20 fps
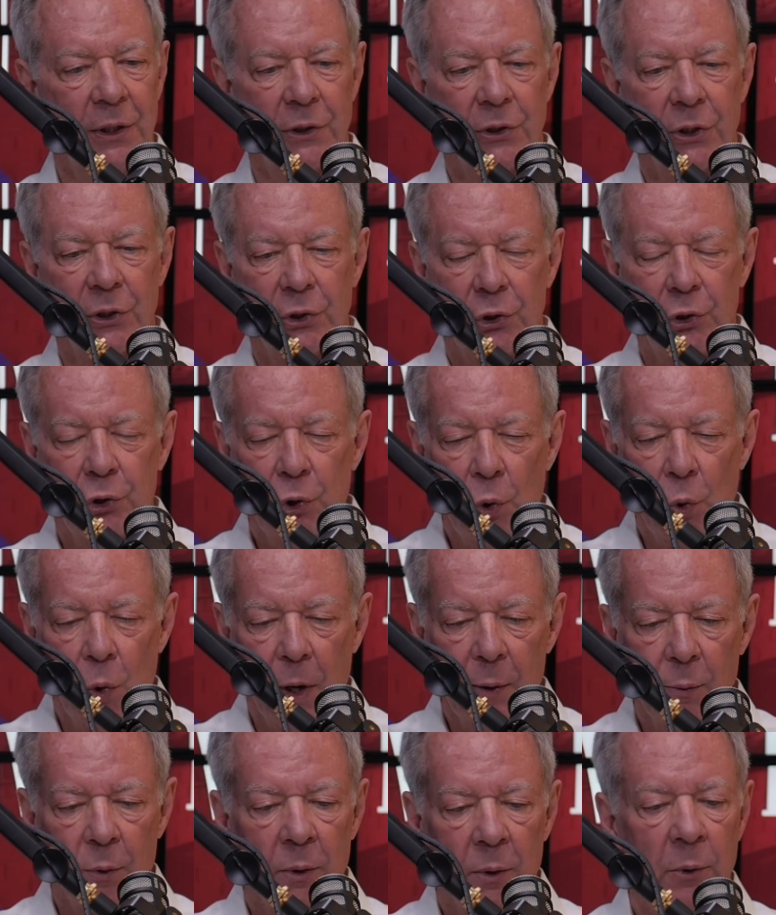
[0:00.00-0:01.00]
There's a
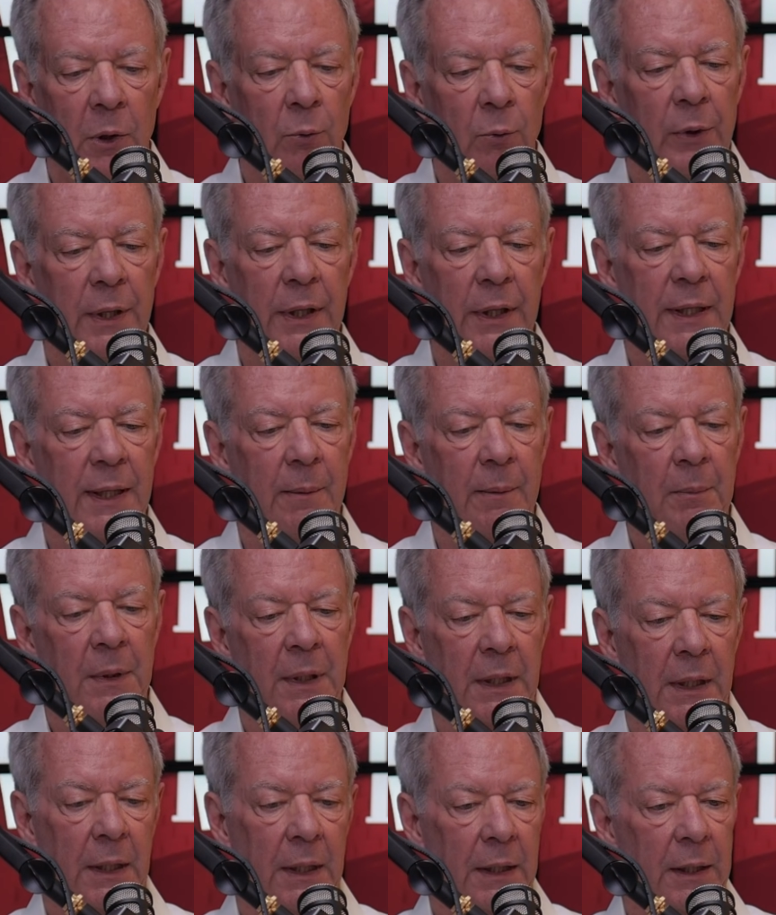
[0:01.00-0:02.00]
joy when we're with them
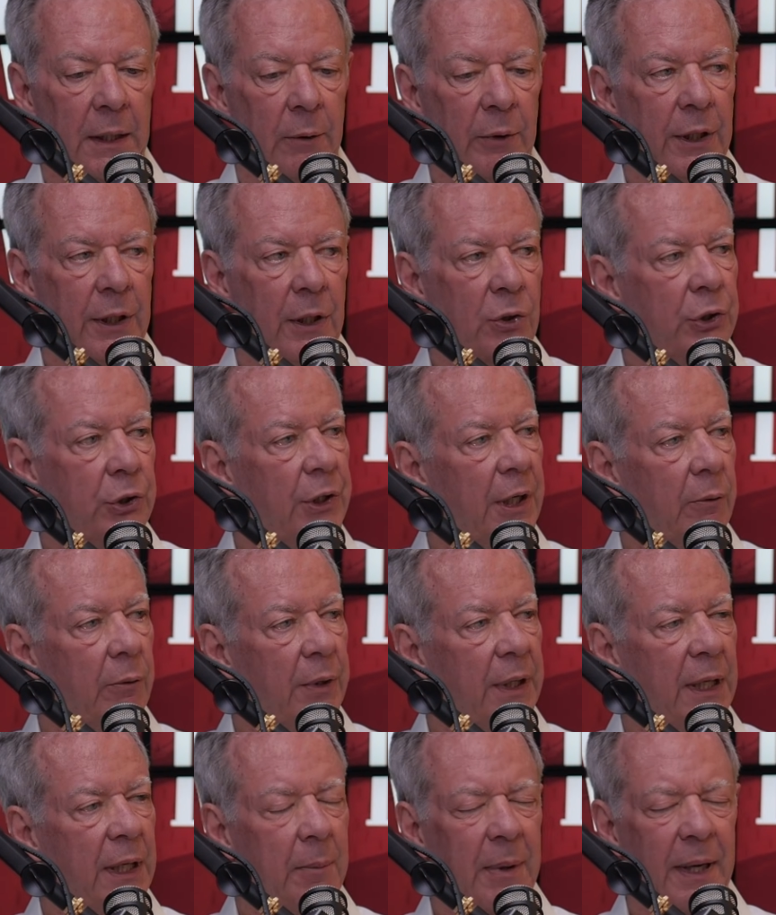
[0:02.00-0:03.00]
that we don't share
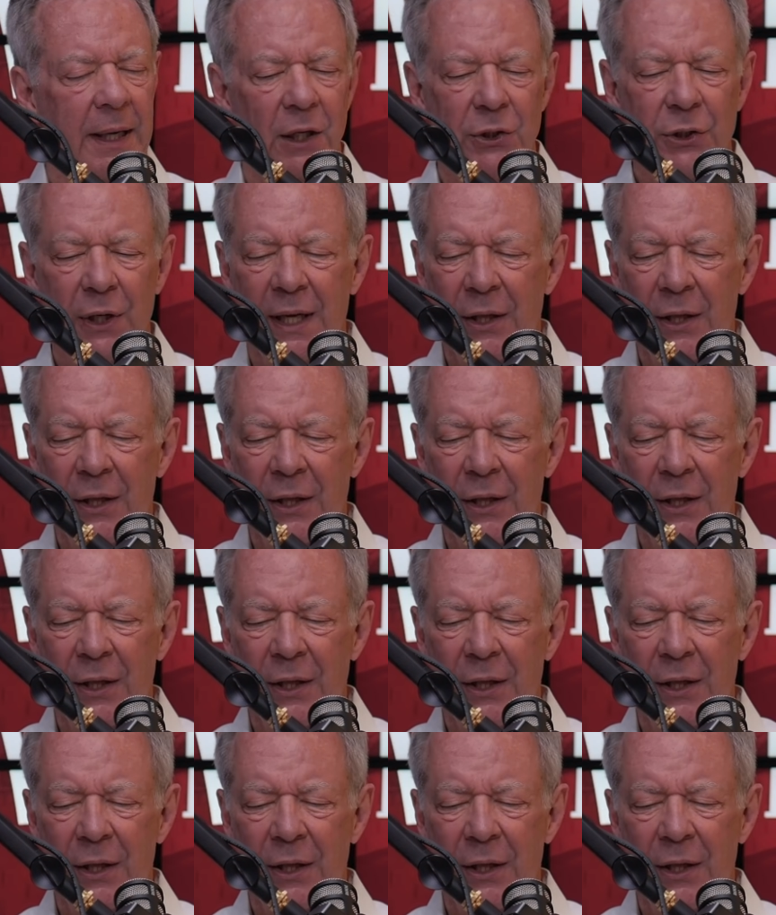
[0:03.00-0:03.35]
with anybody else.